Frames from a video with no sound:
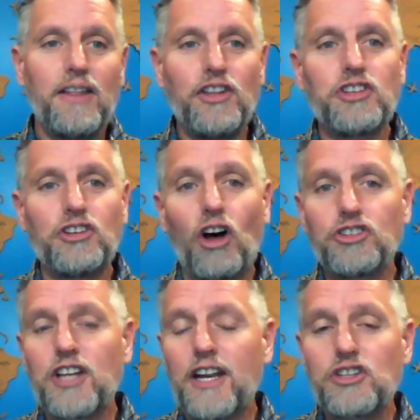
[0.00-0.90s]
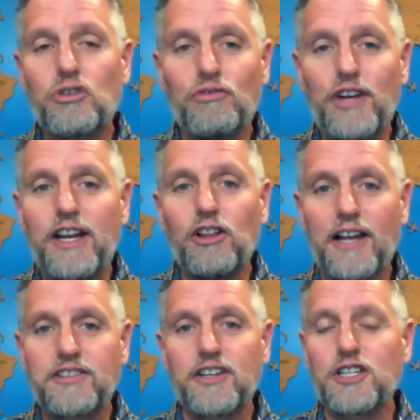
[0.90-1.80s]
This adult Sunday school video
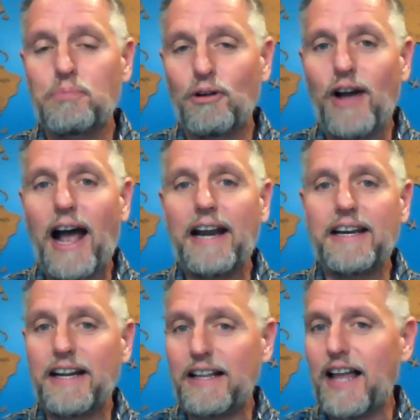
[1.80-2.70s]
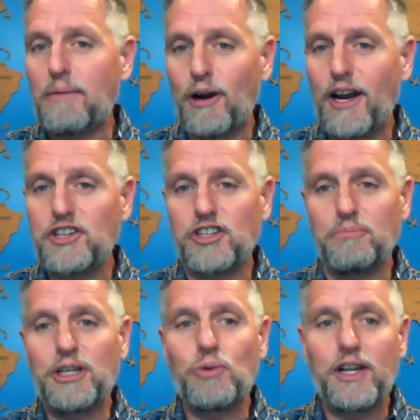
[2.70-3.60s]
lesson is provided in collaboration
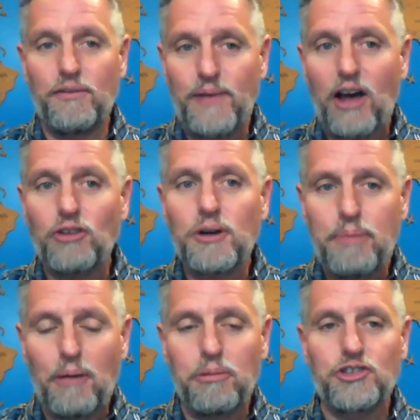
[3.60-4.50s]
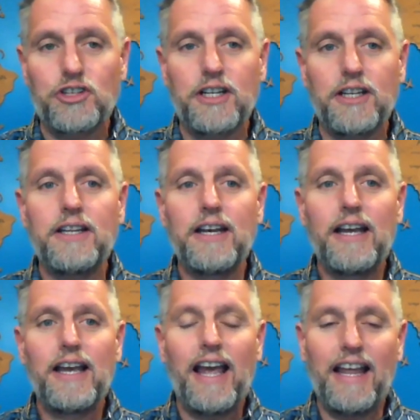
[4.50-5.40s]
between the Foundry Publishing
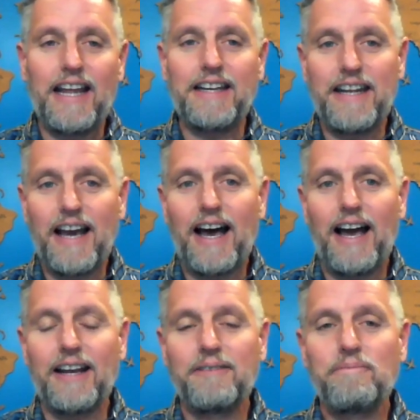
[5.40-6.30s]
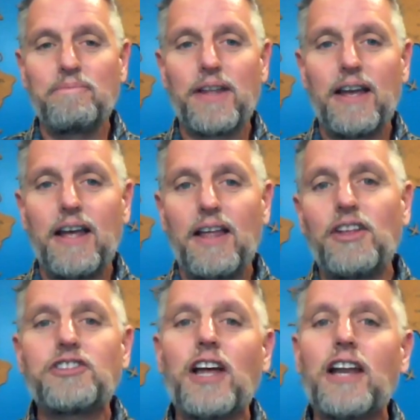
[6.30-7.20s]
and NDI.
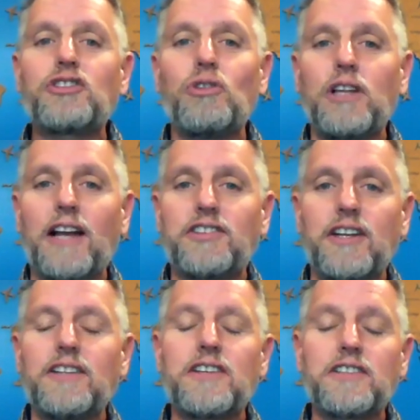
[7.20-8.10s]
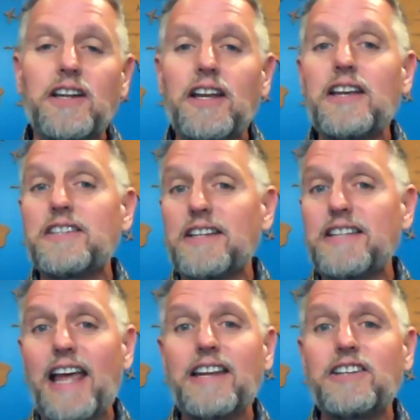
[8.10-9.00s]
The Sunday school lesson is, is
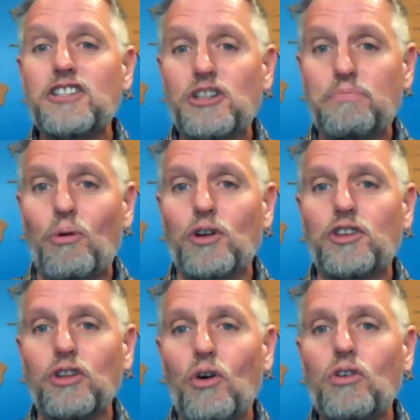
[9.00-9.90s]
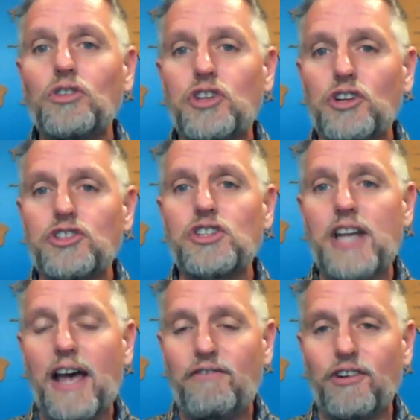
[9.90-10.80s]
intended to support the local
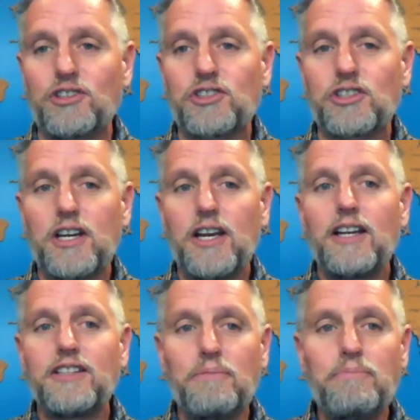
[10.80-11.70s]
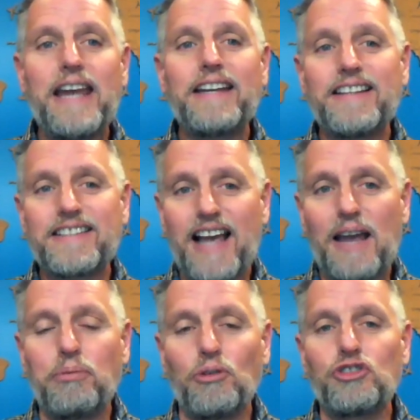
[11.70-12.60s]
church's efforts to make
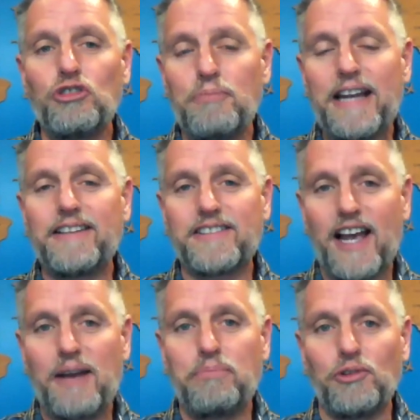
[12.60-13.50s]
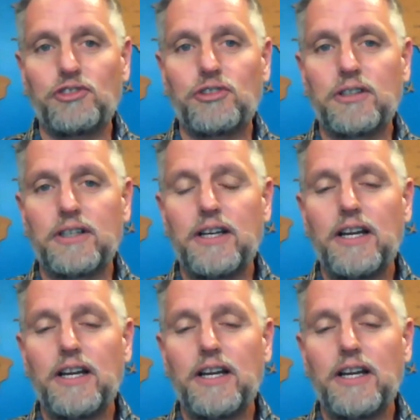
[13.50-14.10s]
disciples who make disciples